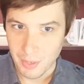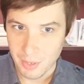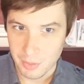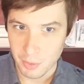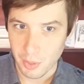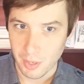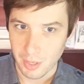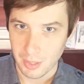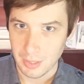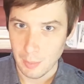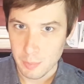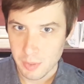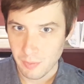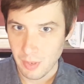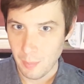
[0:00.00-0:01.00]
because you caught a
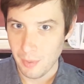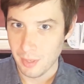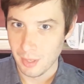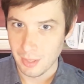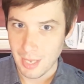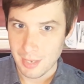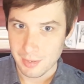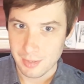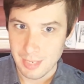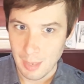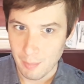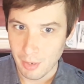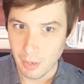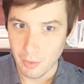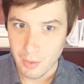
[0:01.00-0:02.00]
glimpse of them in the last
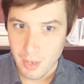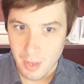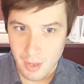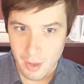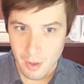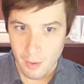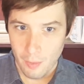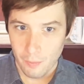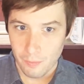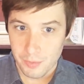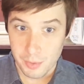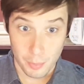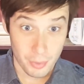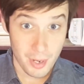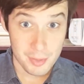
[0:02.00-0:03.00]
demo,
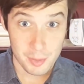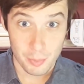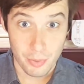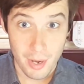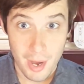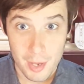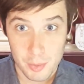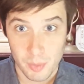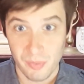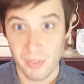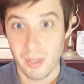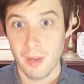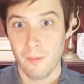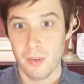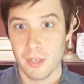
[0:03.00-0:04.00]
surprise, surprise, we've
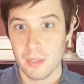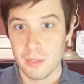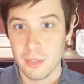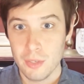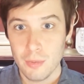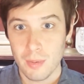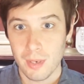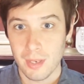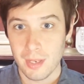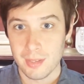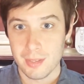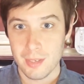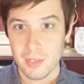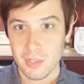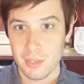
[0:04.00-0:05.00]
uncovered new
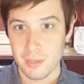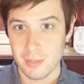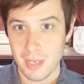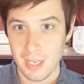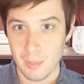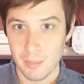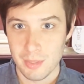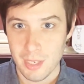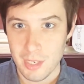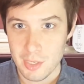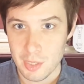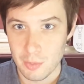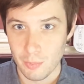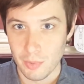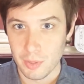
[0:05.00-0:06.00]
additional
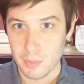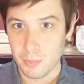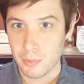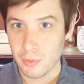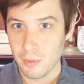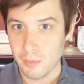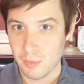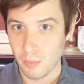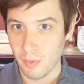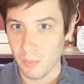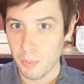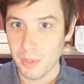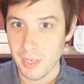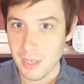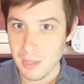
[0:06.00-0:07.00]
documentation which proves what
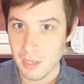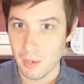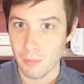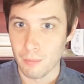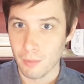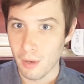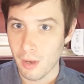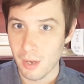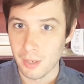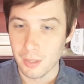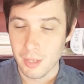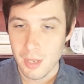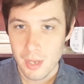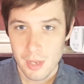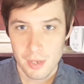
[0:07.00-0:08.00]
we've put in there
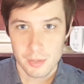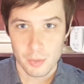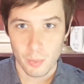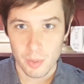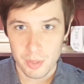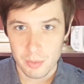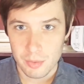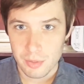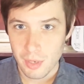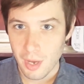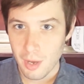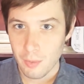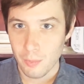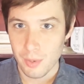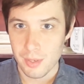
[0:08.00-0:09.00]
wrong. So what you
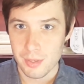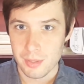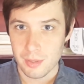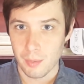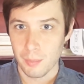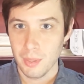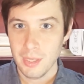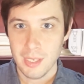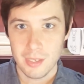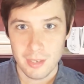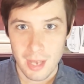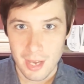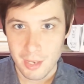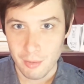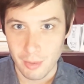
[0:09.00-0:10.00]
saw was completely
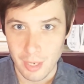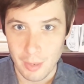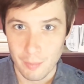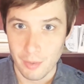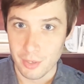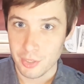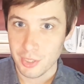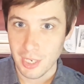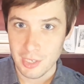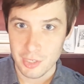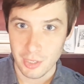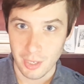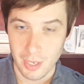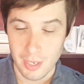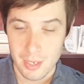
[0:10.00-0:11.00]
inaccurate and we're
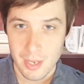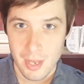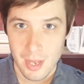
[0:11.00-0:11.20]
changing it.